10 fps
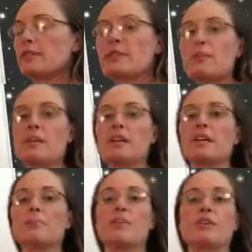The
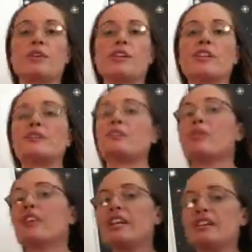big bird is
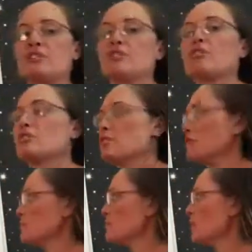pointing his nose at
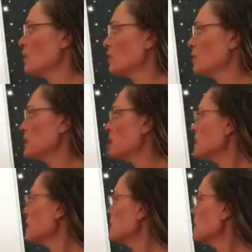the smaller one.